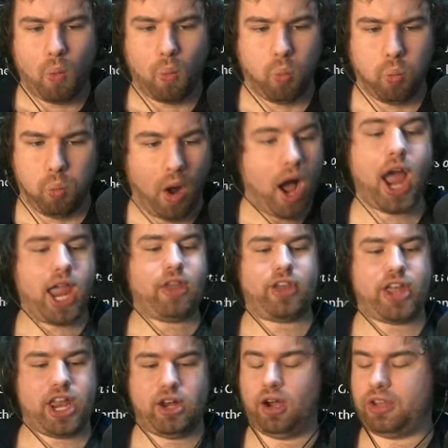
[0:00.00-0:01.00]
Why are
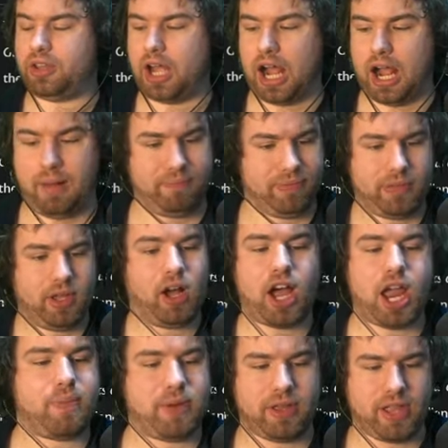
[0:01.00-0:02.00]
they not um,
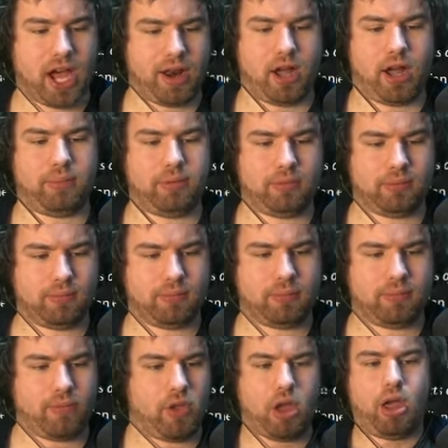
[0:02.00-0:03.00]
hyping that up?
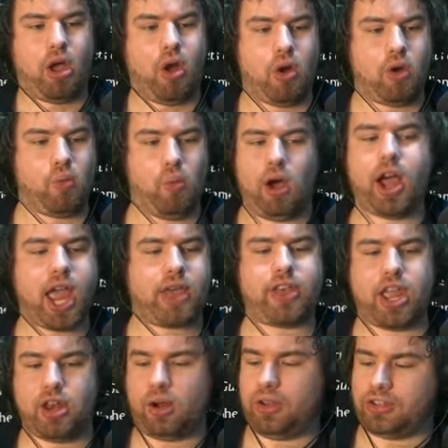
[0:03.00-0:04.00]
Why are
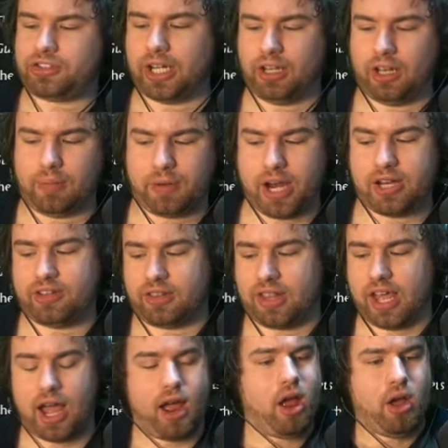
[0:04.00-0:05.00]
they not celebrating
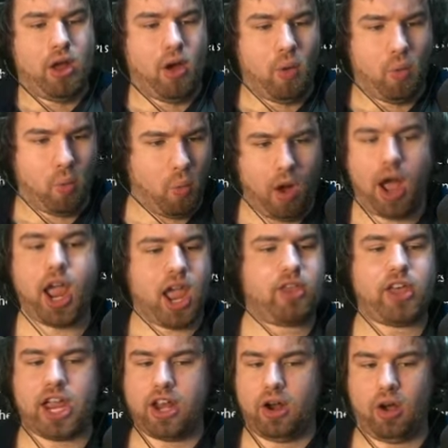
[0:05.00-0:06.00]
that? Why are
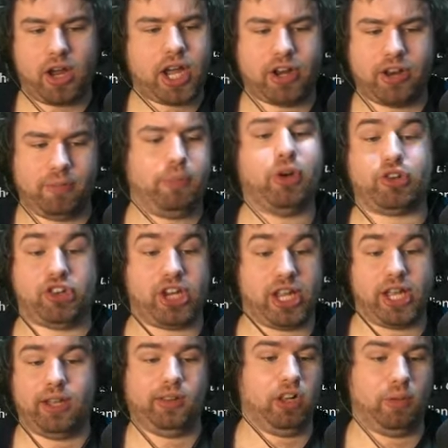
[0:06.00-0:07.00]
they not kind of pushing it
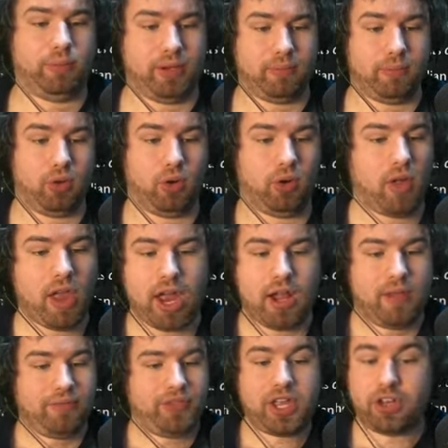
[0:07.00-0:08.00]
a little bit more?
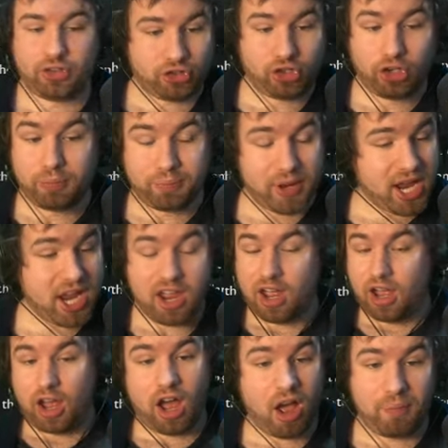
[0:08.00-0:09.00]
It should be
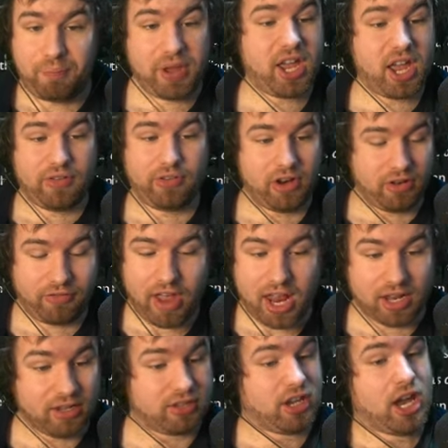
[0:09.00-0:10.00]
a bit of an
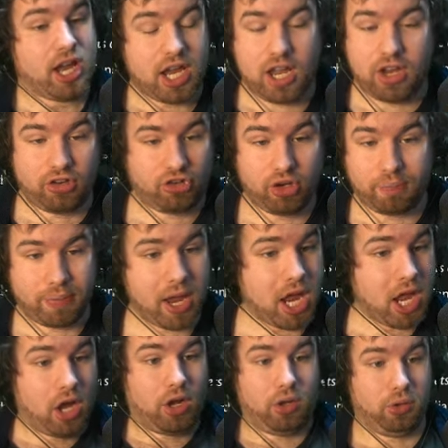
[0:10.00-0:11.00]
event. It should
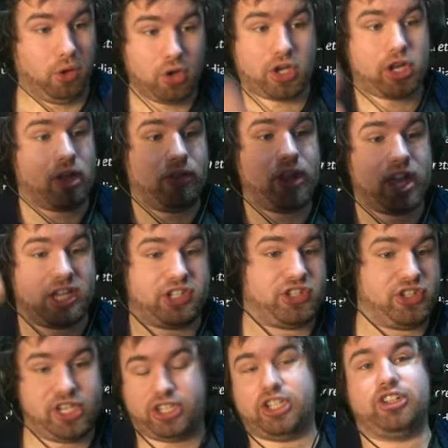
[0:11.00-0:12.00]
be, look at this.
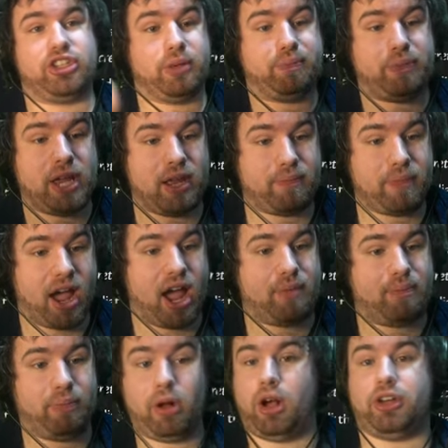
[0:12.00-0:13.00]
This is the big
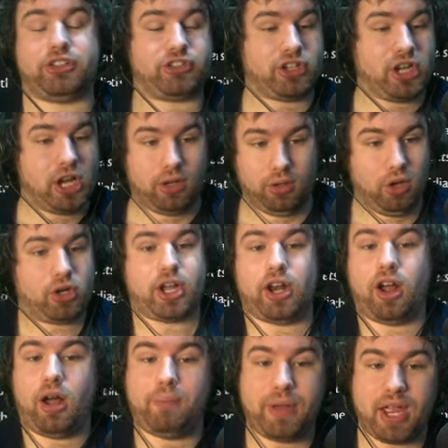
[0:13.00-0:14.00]
bad boss. Look at
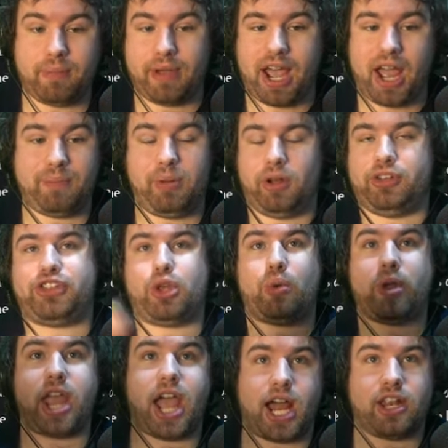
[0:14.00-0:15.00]
our big bad boss that
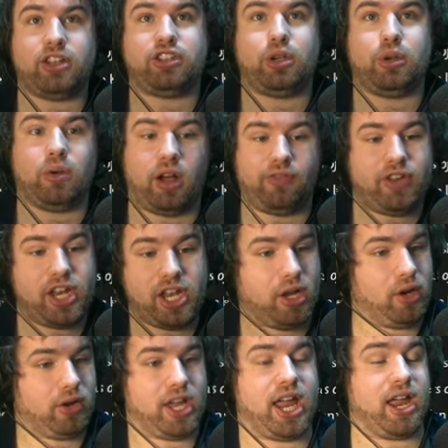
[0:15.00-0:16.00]
we added to our
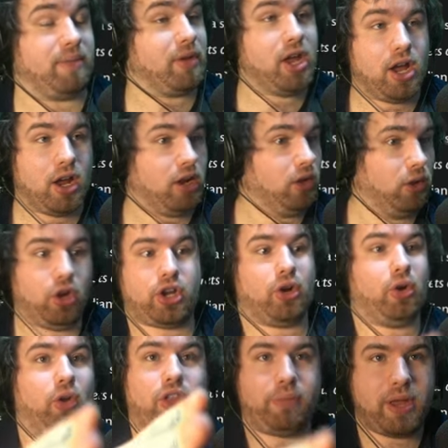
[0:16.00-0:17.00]
video game. Look at
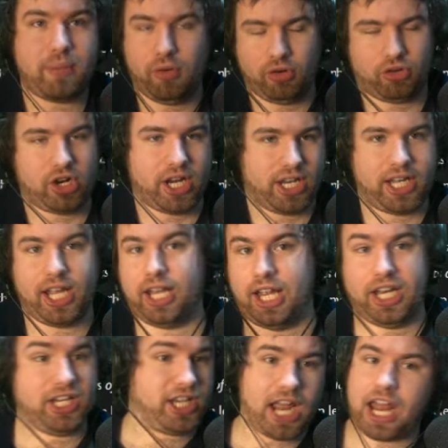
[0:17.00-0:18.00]
all the people trying to kill
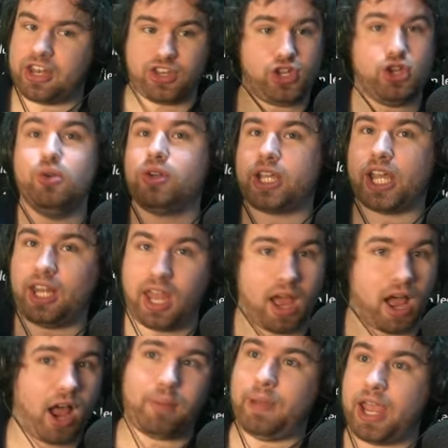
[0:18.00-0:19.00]
it. Can you kill it?
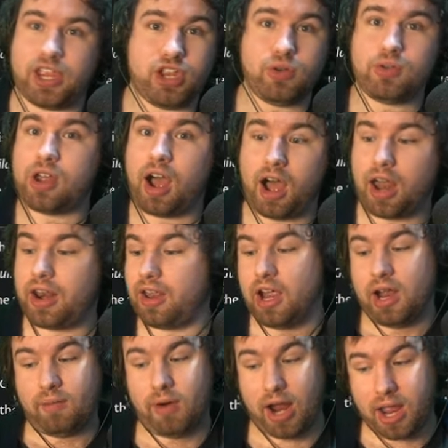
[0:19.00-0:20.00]
I bet you can't,
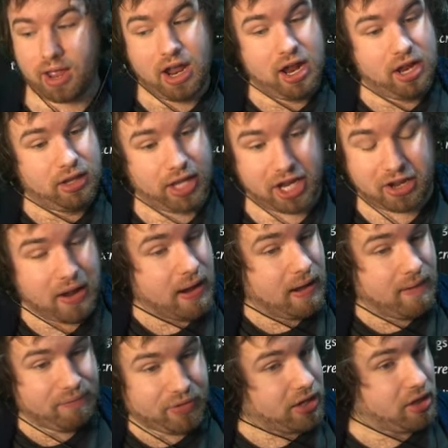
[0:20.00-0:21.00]
right? Like,
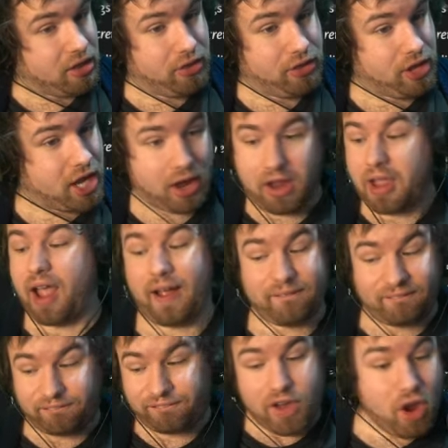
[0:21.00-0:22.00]
I, I
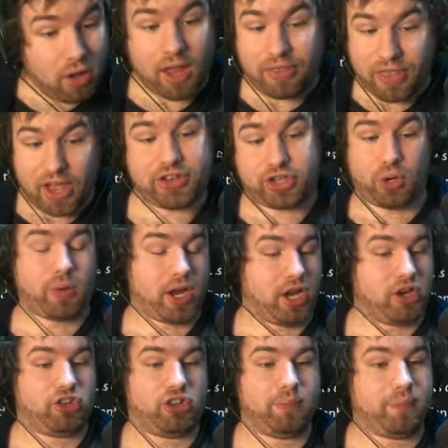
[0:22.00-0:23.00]
feel like that's the way
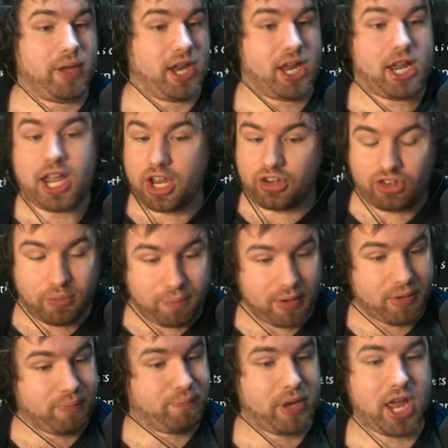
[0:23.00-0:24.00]
it should be. It should be
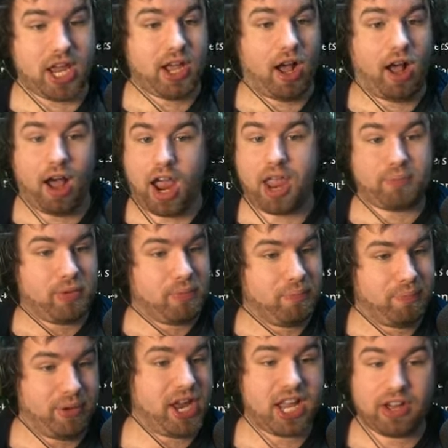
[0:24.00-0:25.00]
big hype,
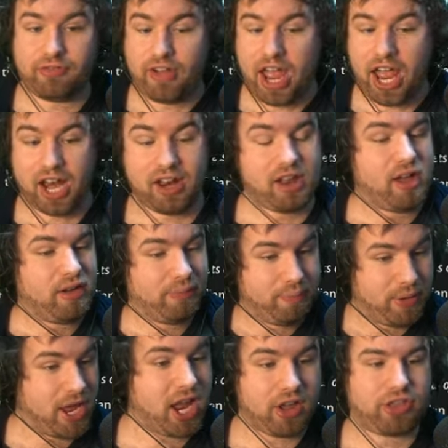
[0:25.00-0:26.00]
big event,
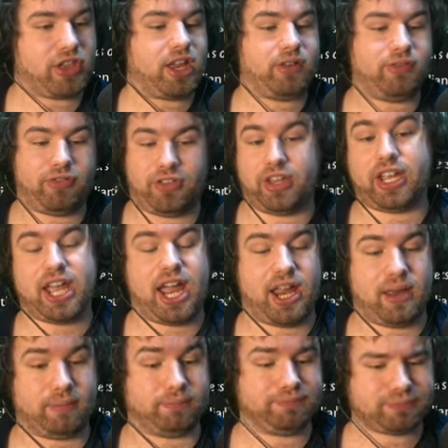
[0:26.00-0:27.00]
big thing for the game